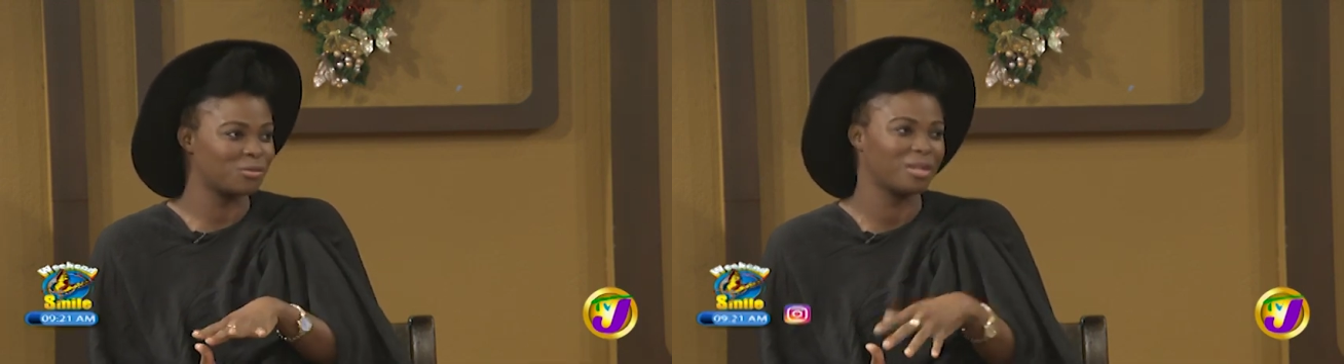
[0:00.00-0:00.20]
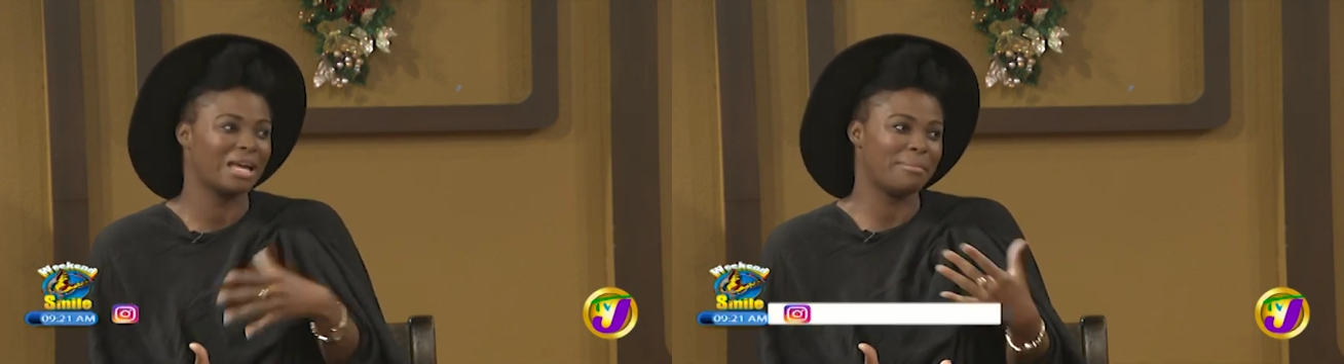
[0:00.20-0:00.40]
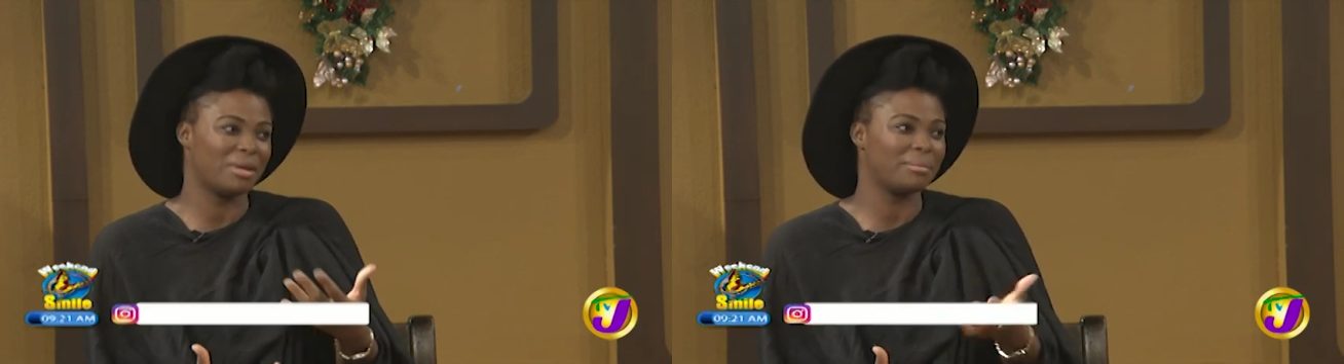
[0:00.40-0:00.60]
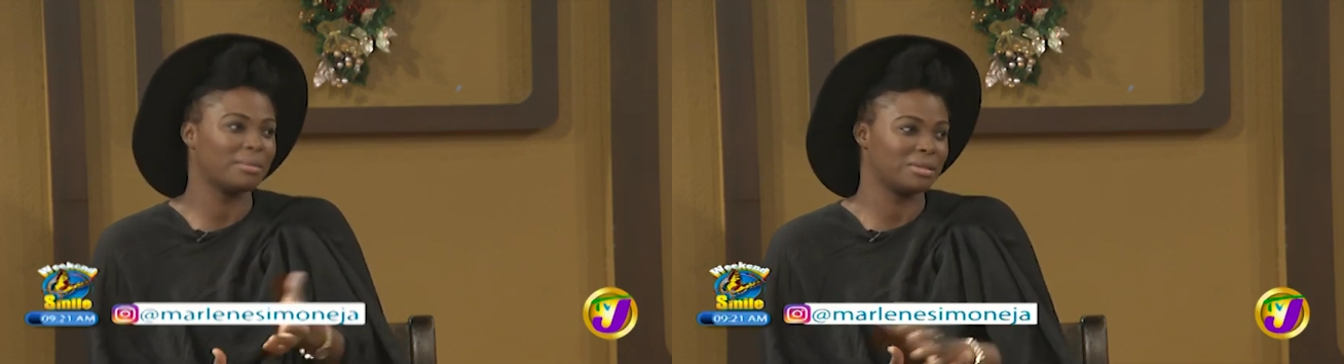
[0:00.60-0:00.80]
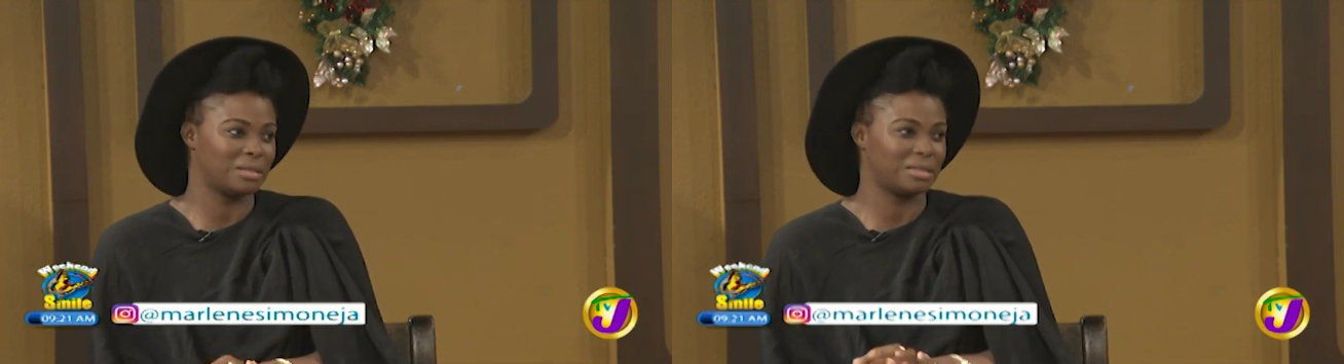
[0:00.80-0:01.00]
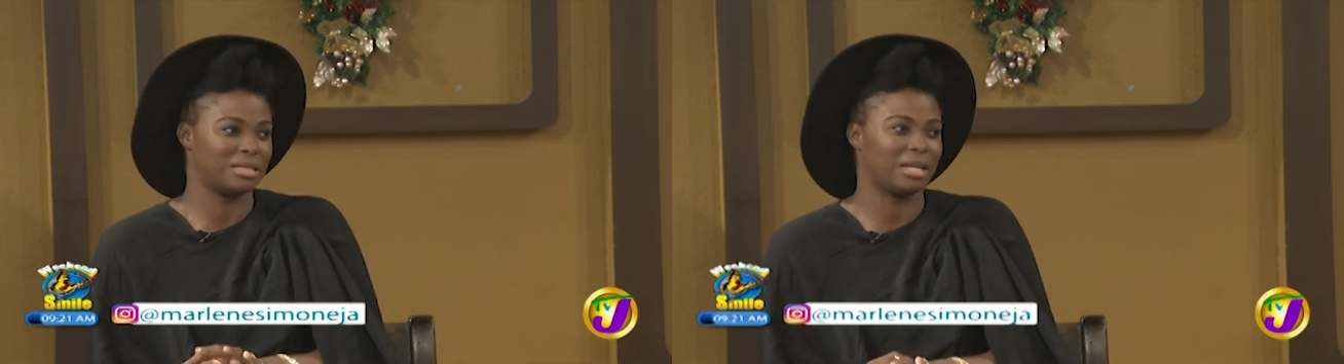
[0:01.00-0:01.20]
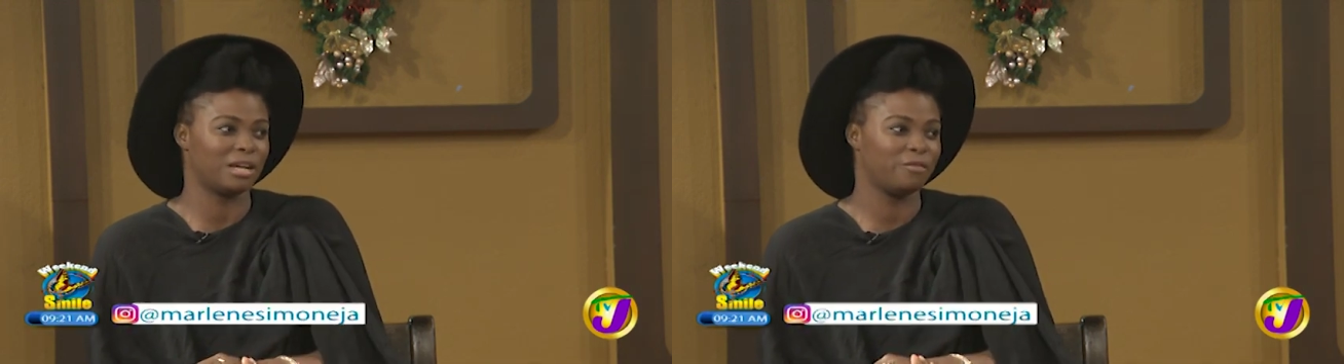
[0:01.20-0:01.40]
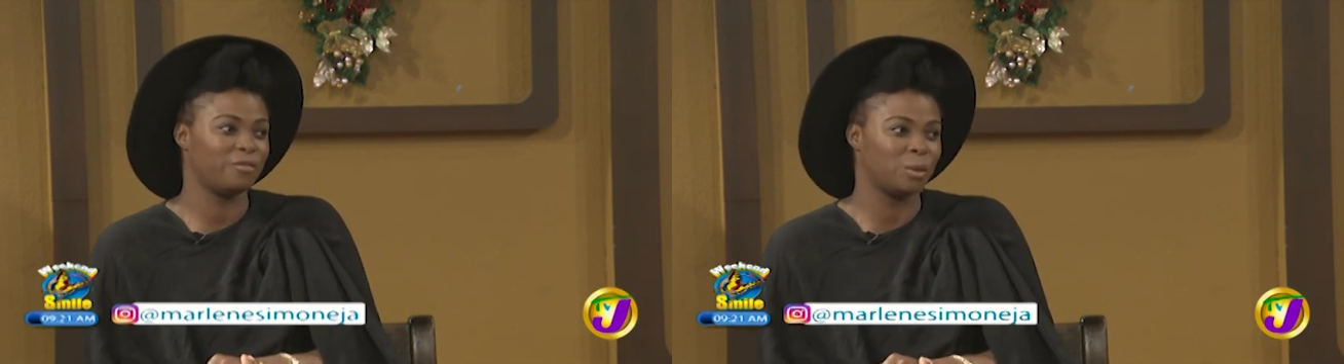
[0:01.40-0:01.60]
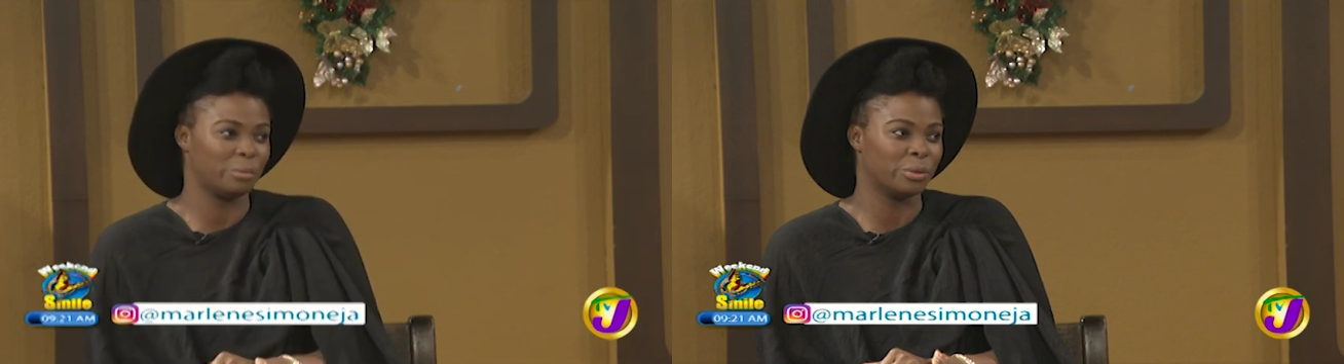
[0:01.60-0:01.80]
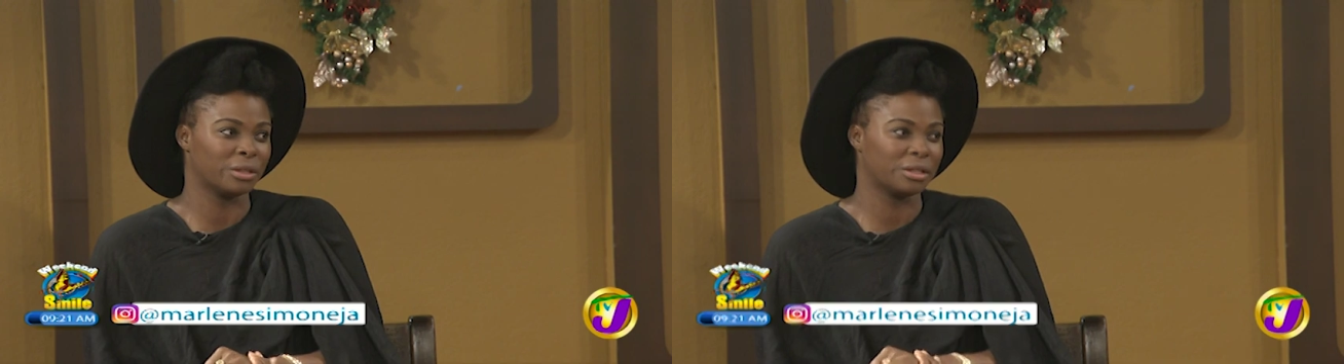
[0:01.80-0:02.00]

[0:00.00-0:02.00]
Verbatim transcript: Right. I may be able to take a few more.